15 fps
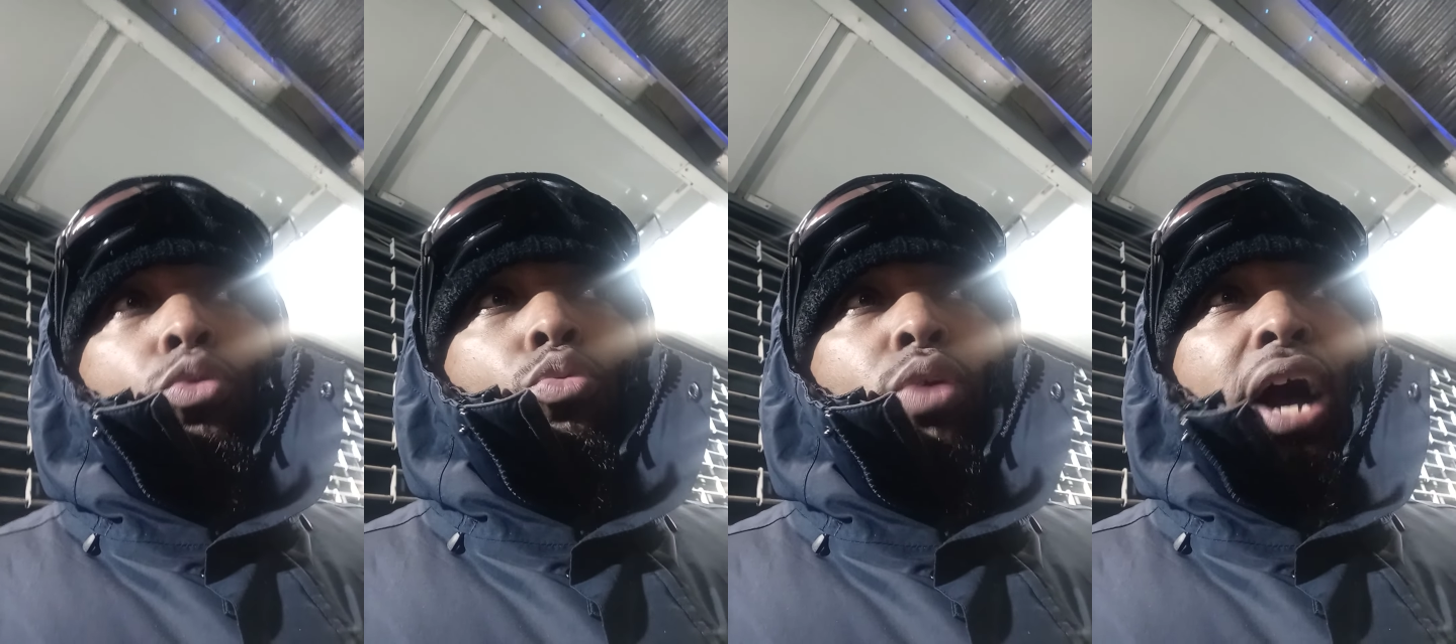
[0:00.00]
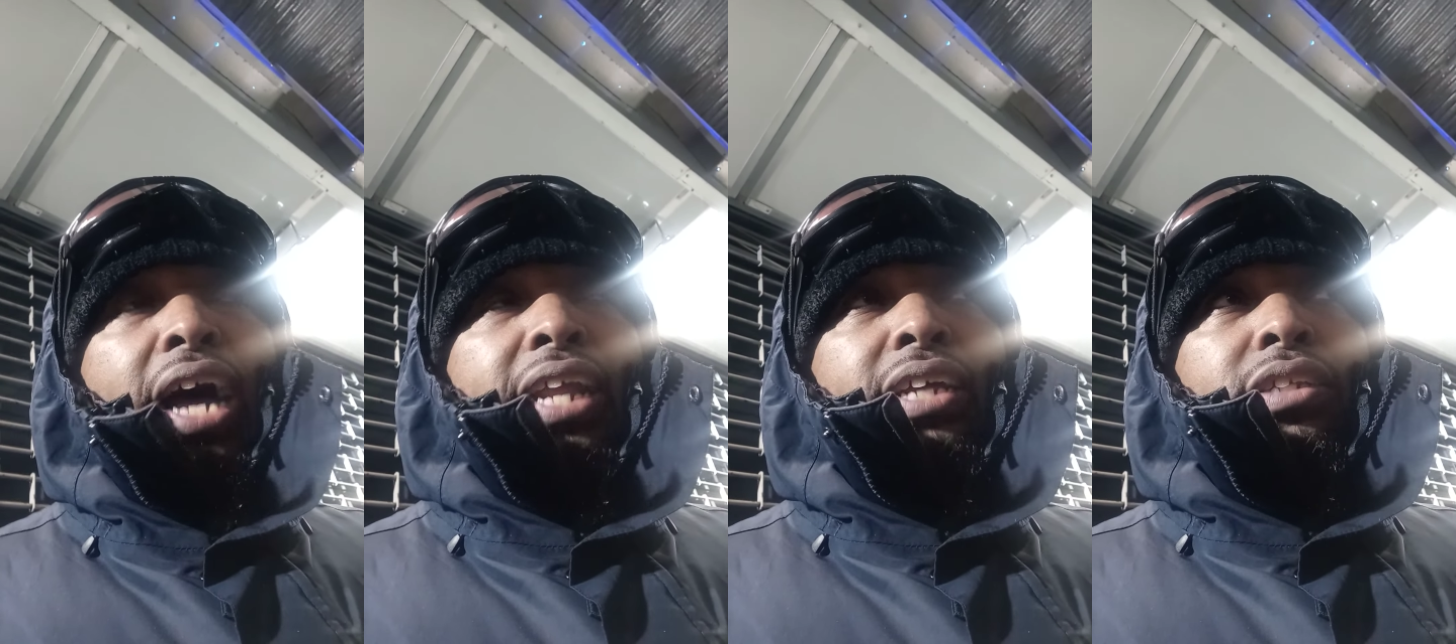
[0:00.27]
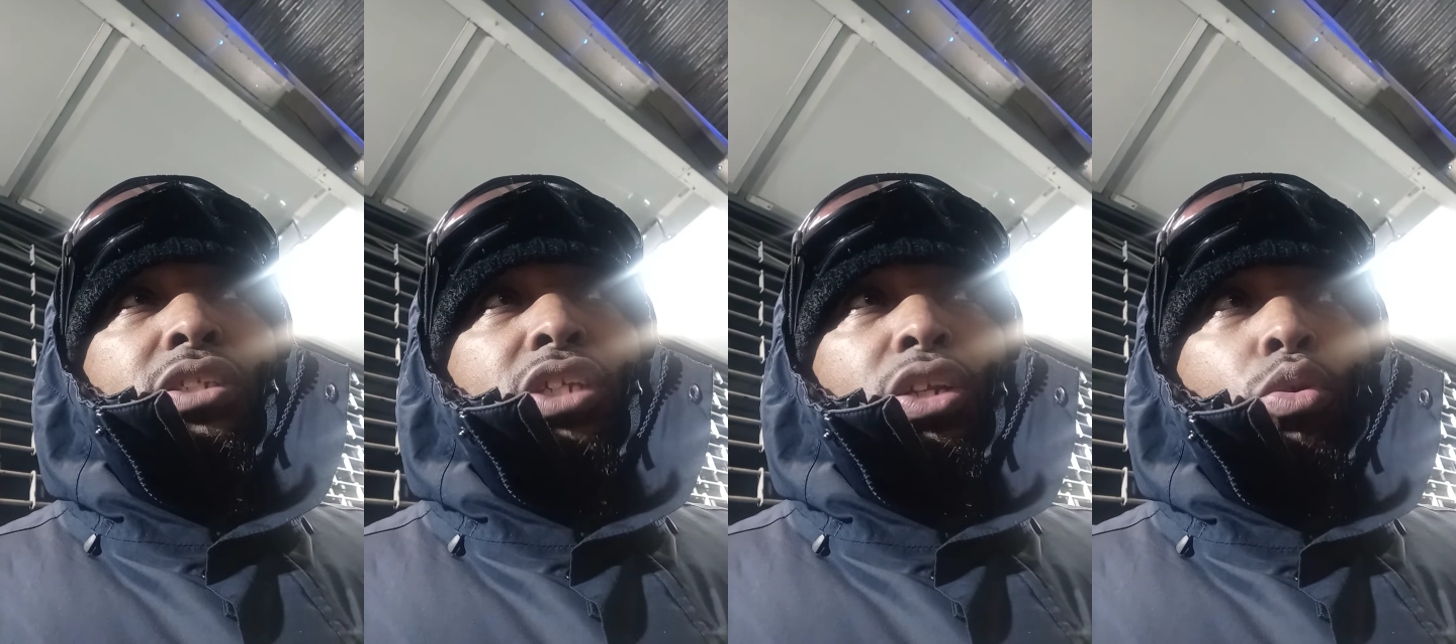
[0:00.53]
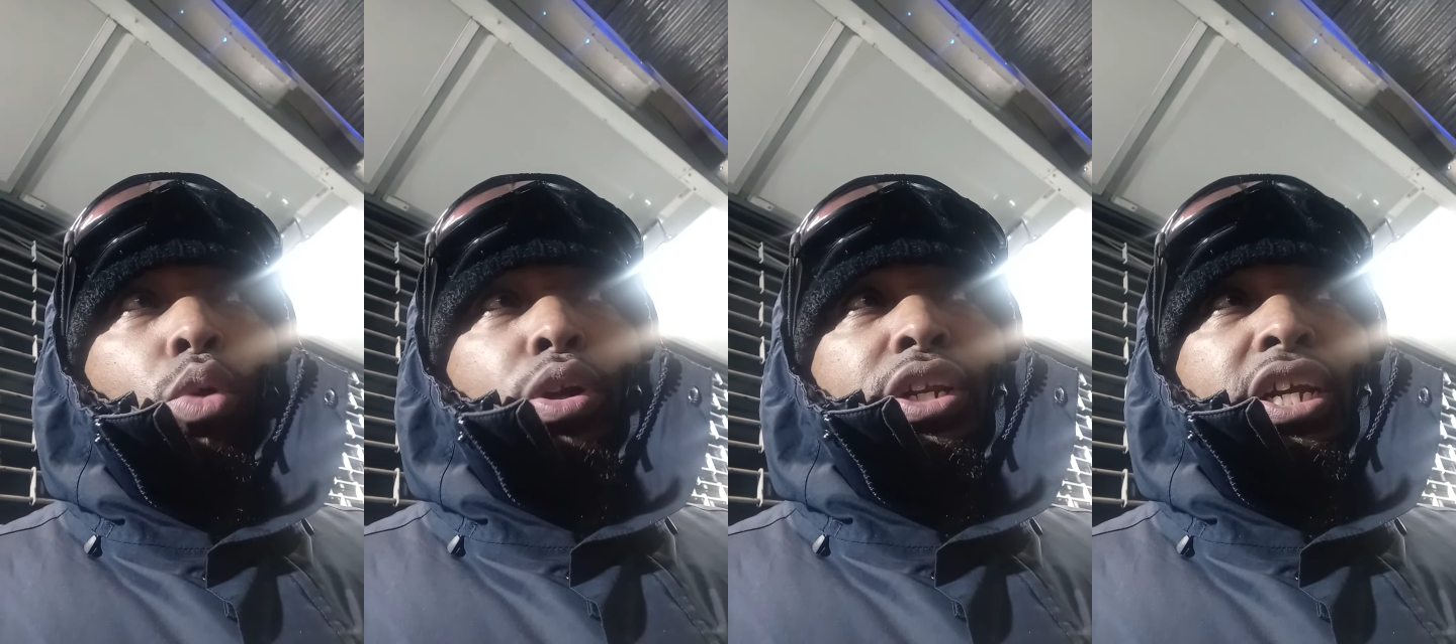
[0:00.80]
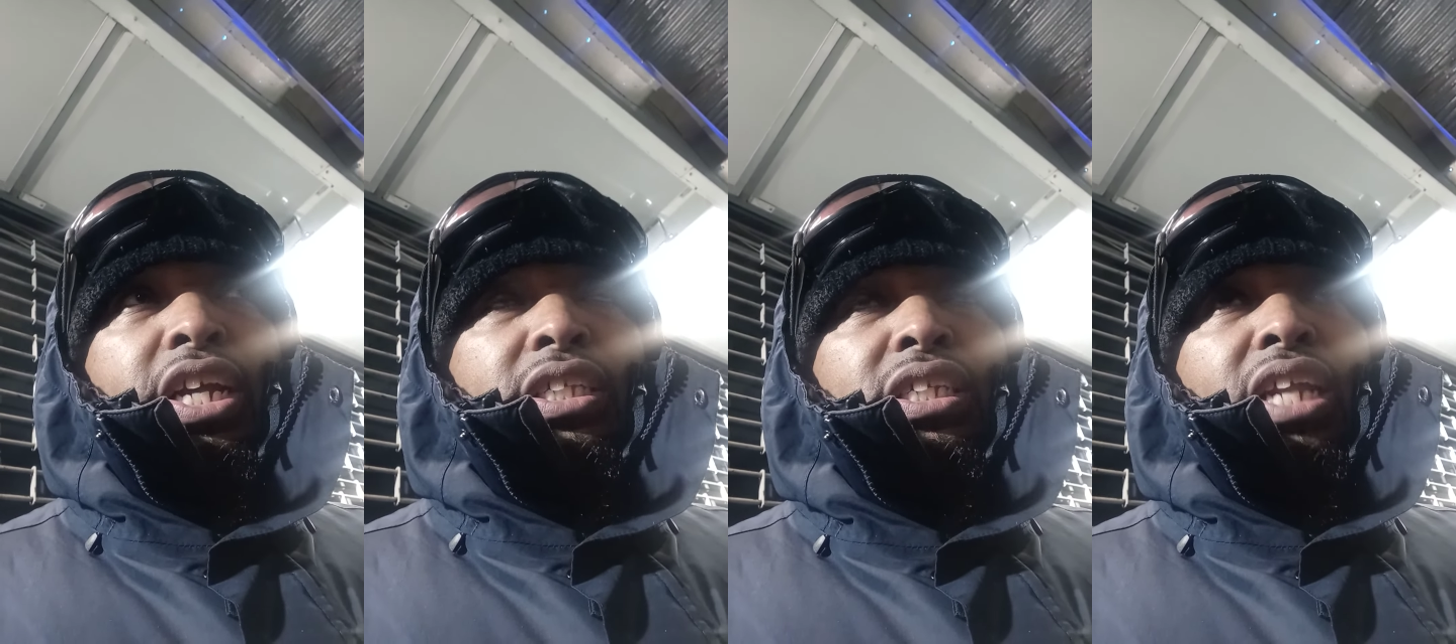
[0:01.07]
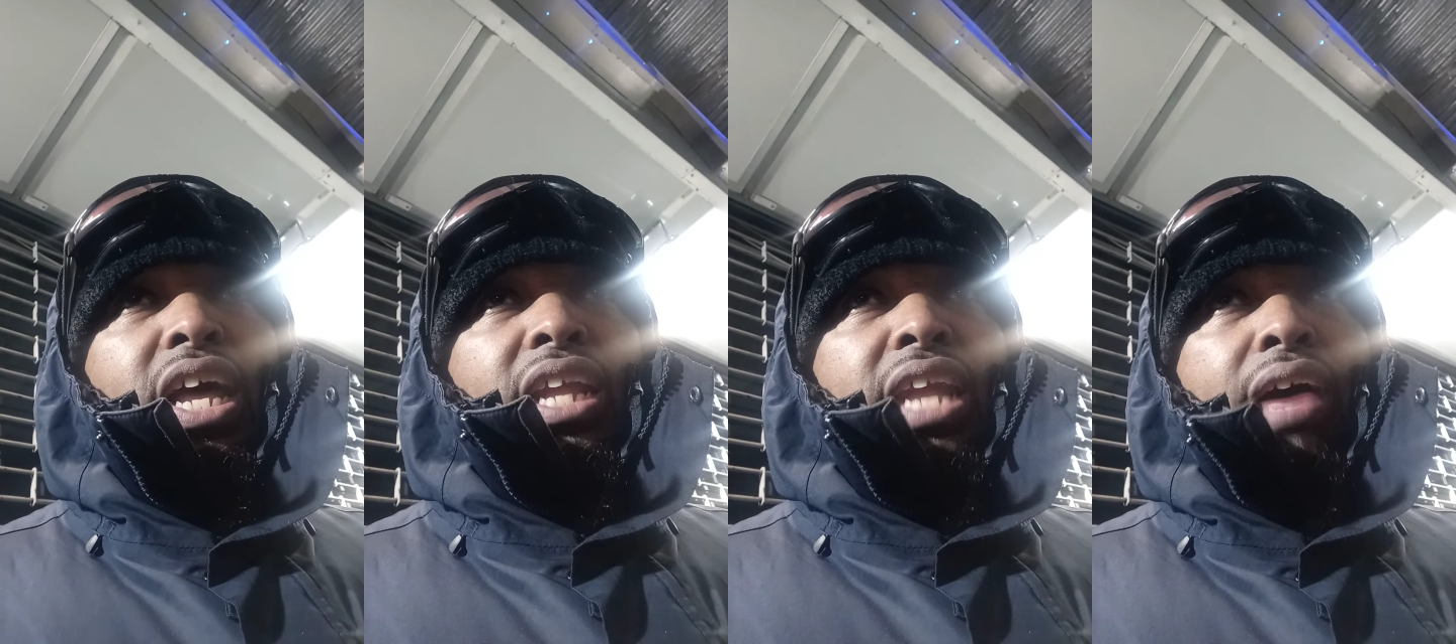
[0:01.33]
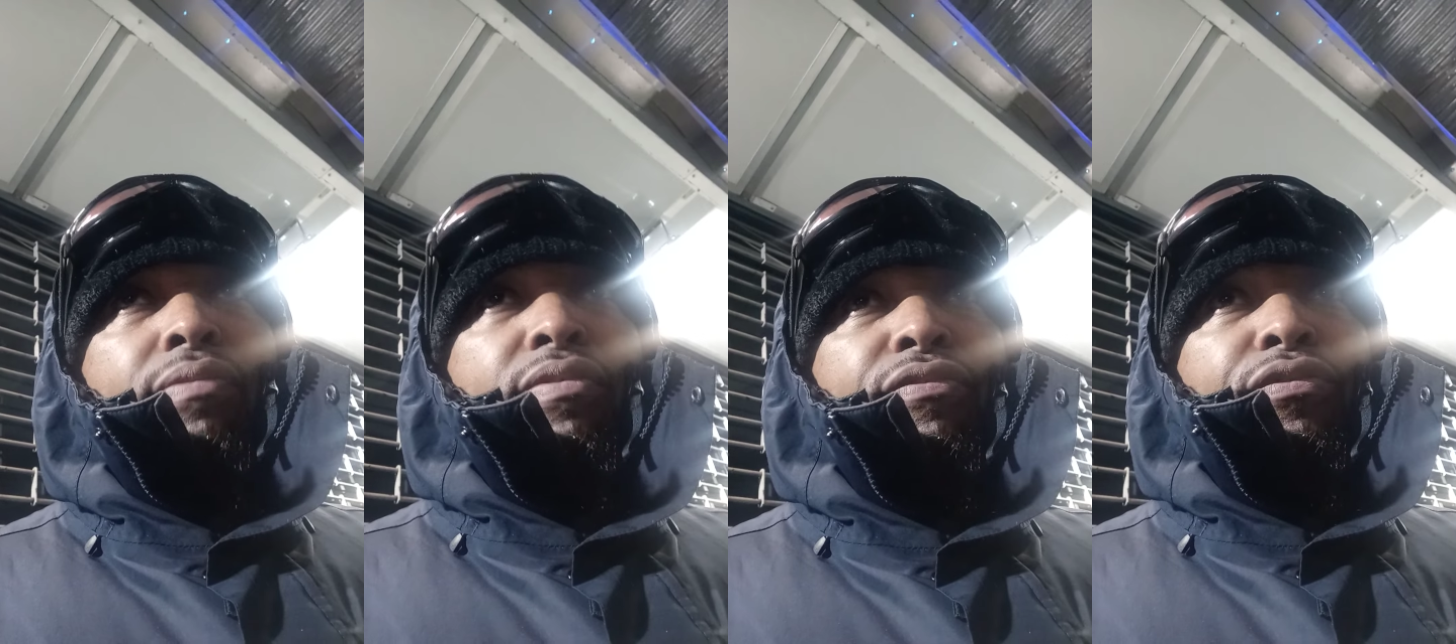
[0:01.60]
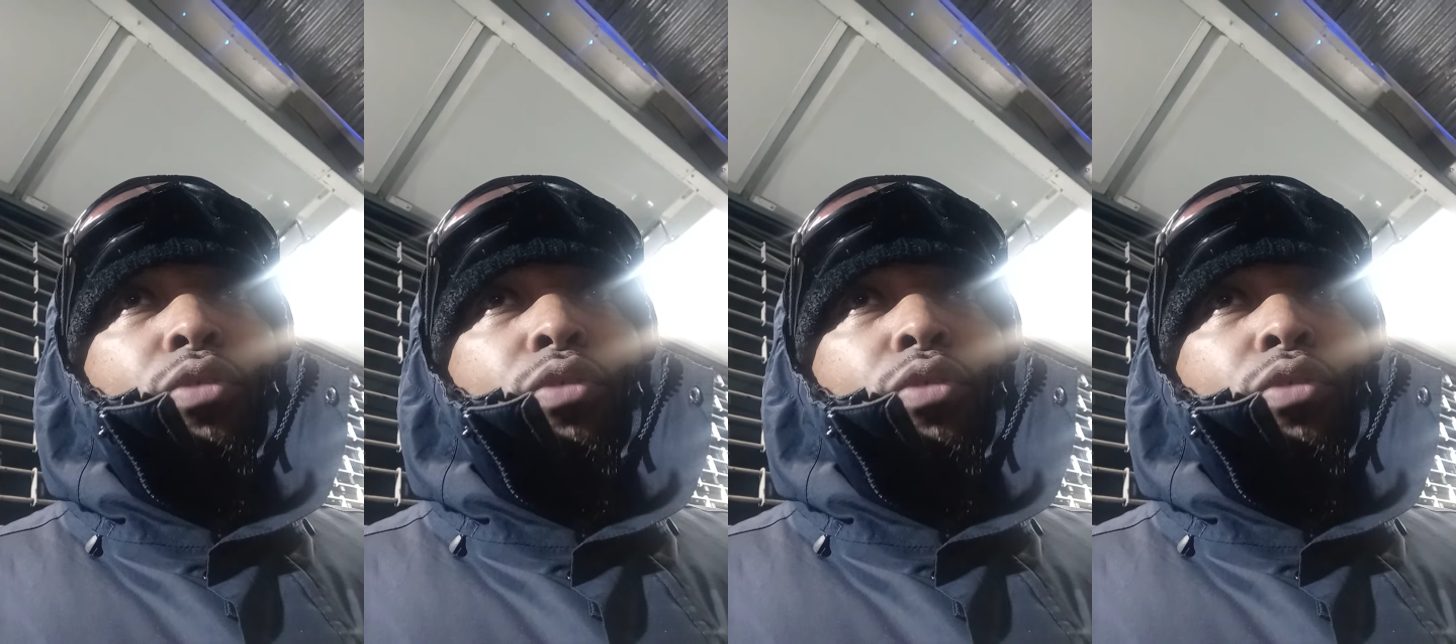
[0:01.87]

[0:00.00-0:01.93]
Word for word: you got it in order to get to the 11th